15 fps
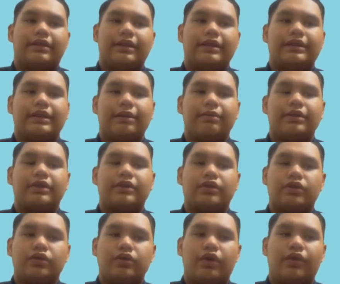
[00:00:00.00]
The same is
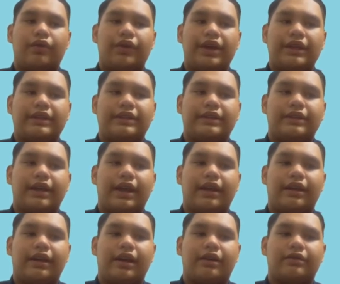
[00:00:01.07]
true of edge
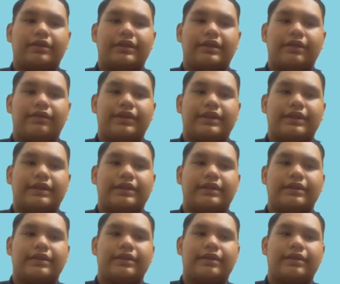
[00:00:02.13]
and cloud services.